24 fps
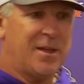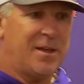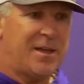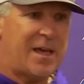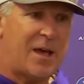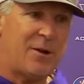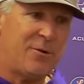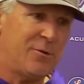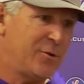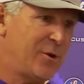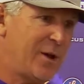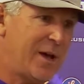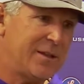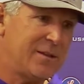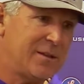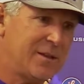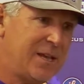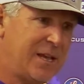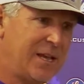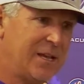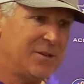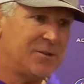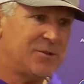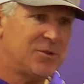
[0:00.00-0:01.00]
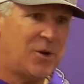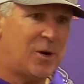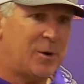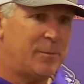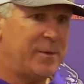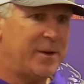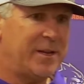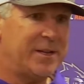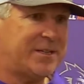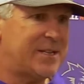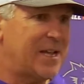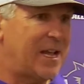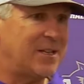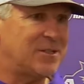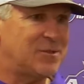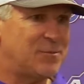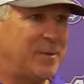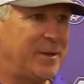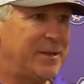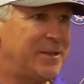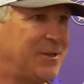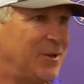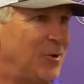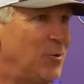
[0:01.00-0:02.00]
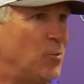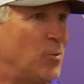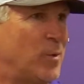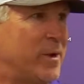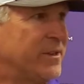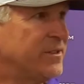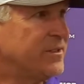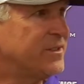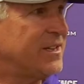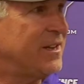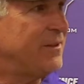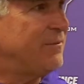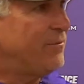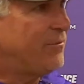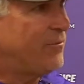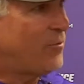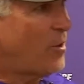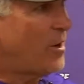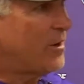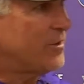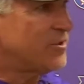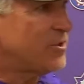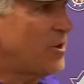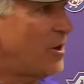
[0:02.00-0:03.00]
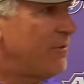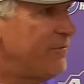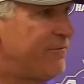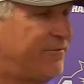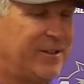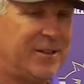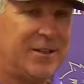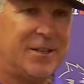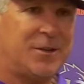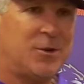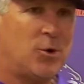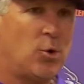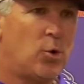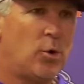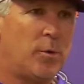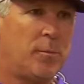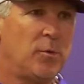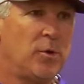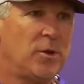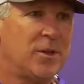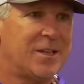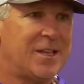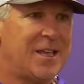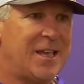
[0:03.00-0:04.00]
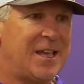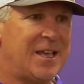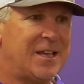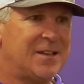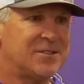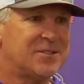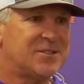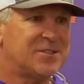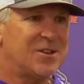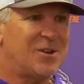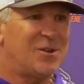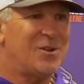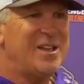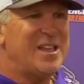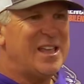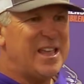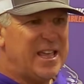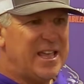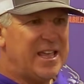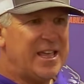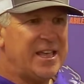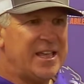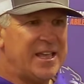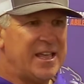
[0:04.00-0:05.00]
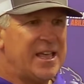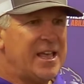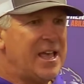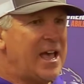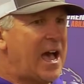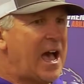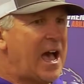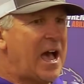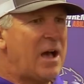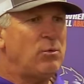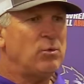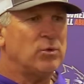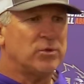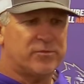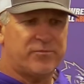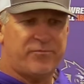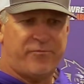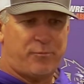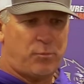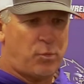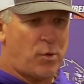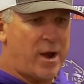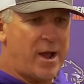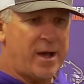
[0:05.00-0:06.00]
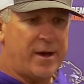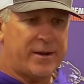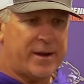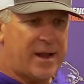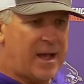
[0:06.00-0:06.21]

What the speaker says: I don't know how the kids are, but it takes me till Wednesday before I start feeling normal again. So I was proud.